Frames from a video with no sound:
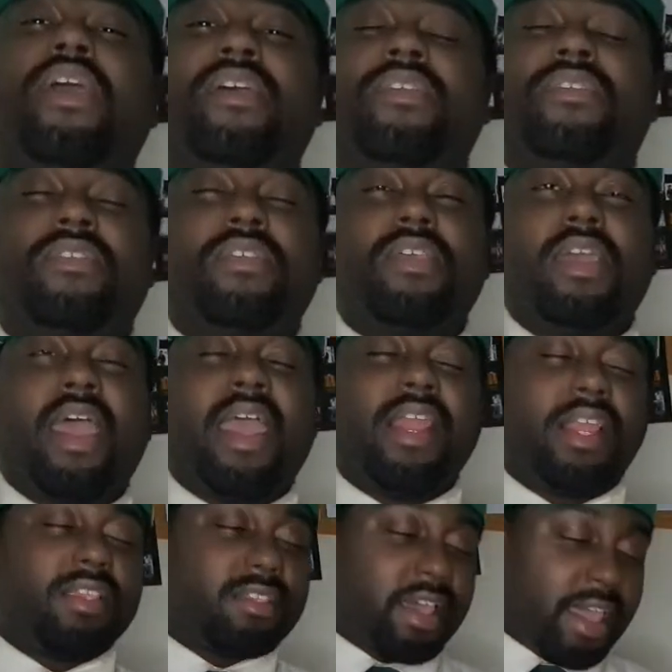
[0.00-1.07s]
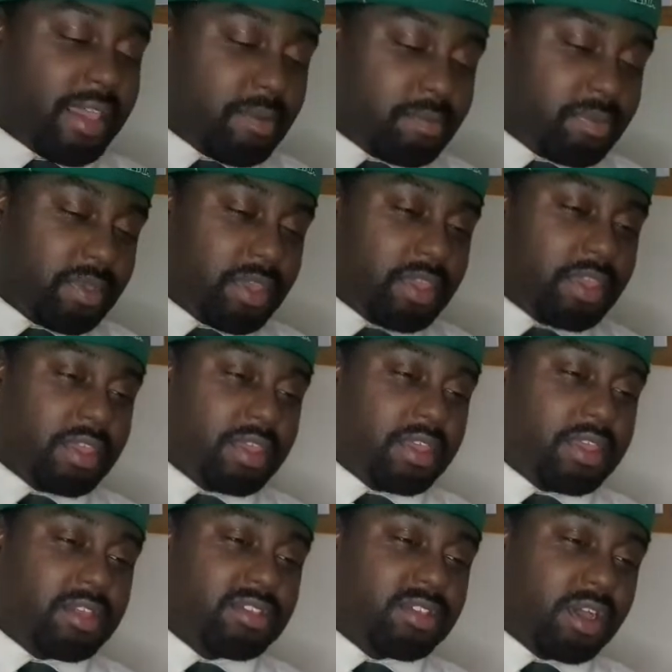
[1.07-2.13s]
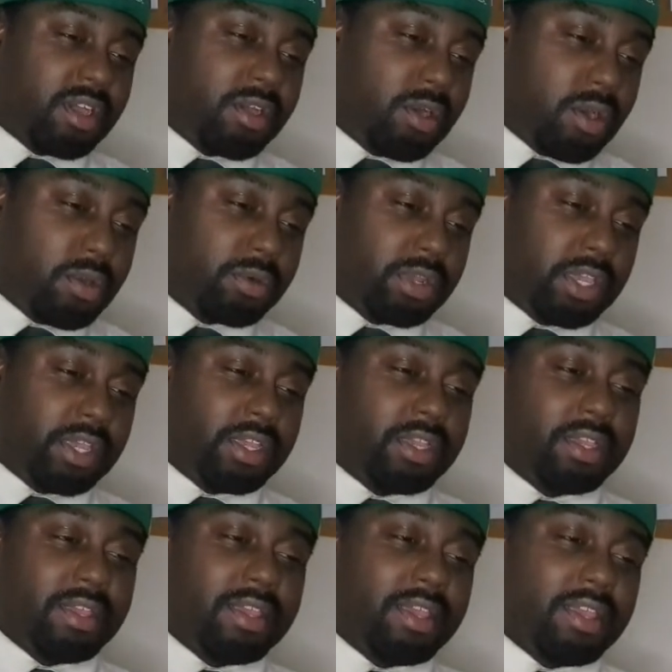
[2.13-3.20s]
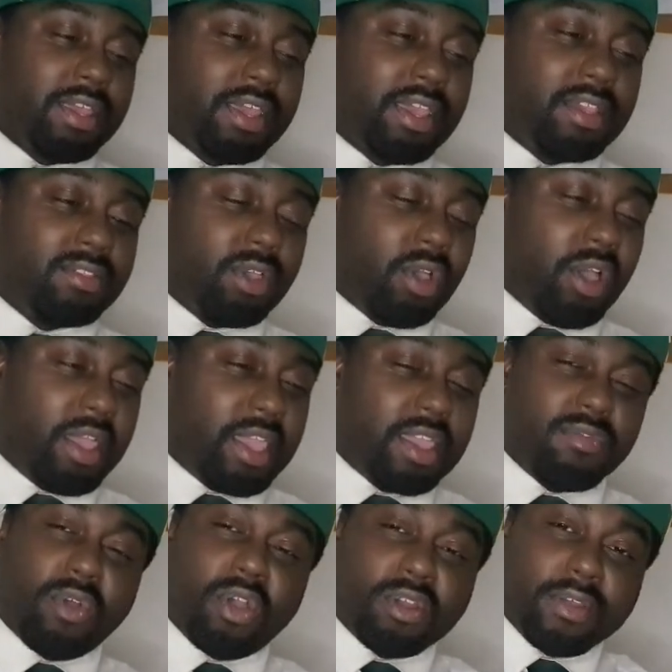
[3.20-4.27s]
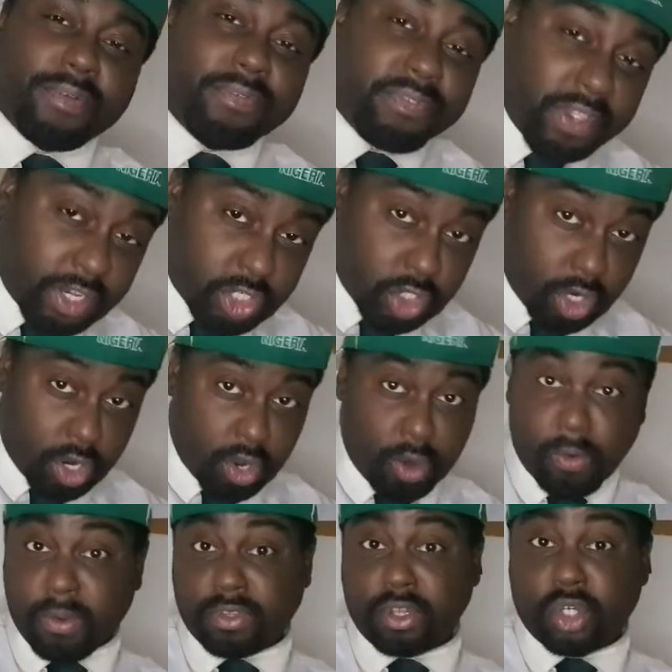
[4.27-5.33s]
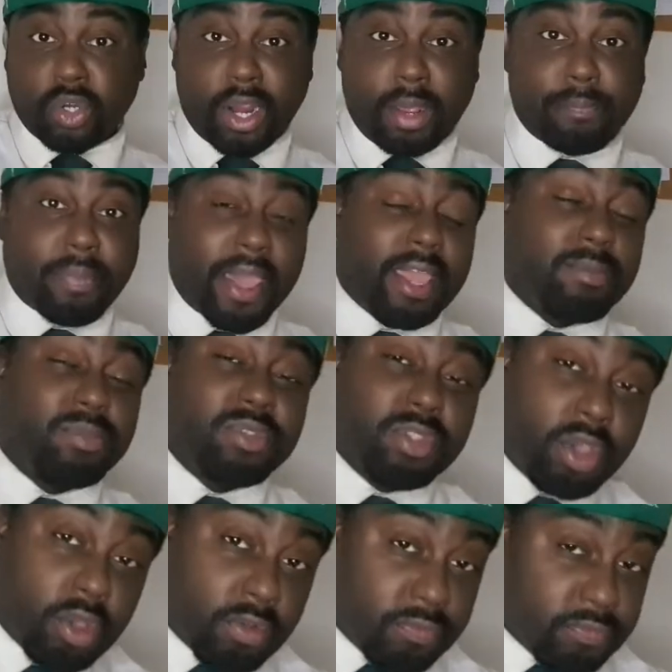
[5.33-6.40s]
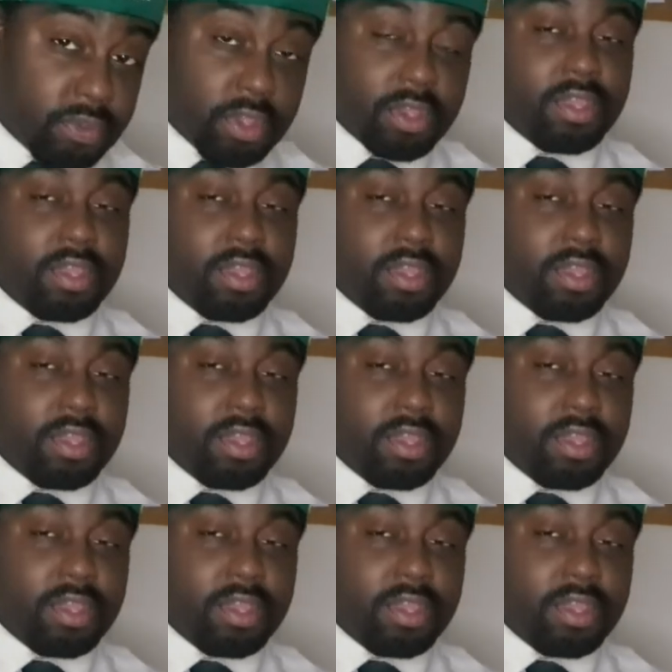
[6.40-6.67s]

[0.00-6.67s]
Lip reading: is, anytime Sarkodie is either on a feature or it's a track by himself,